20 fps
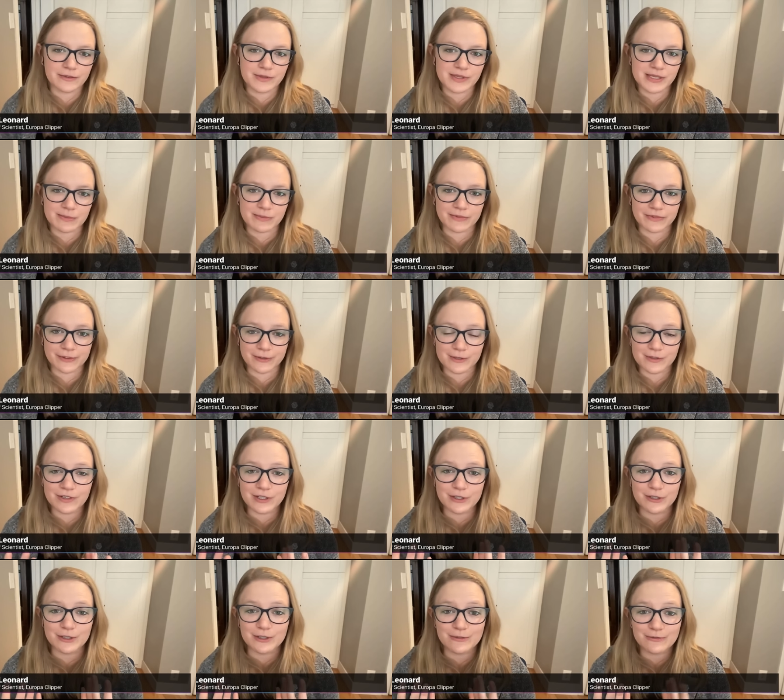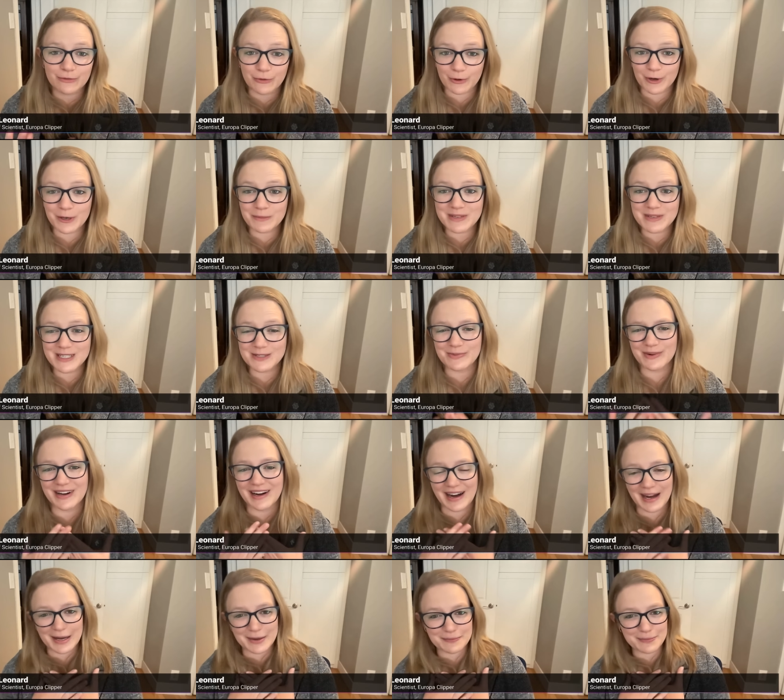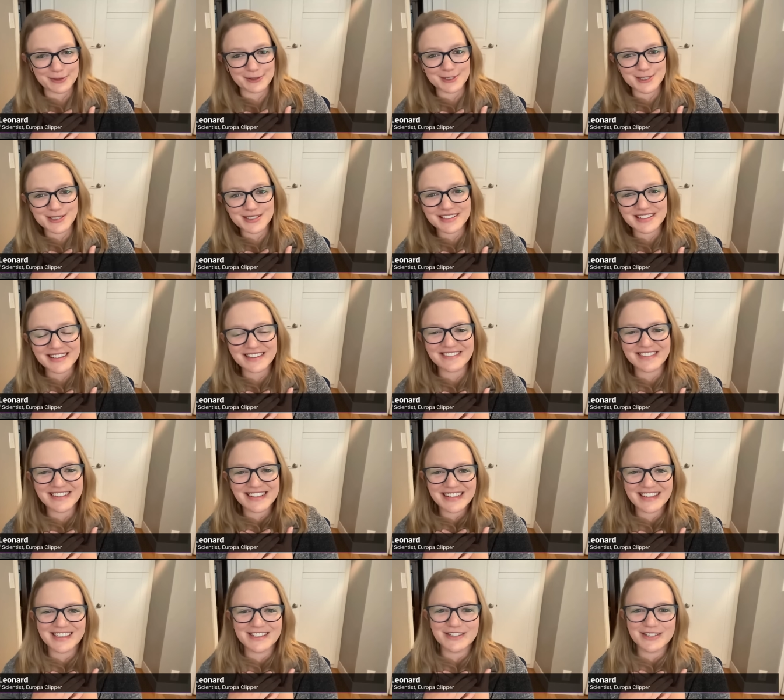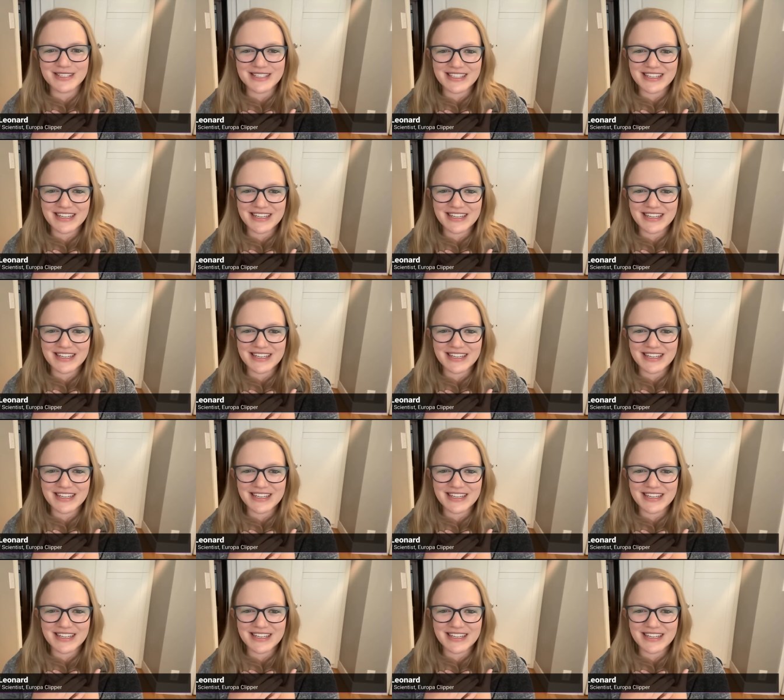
some of those features form is what I'm personally really interested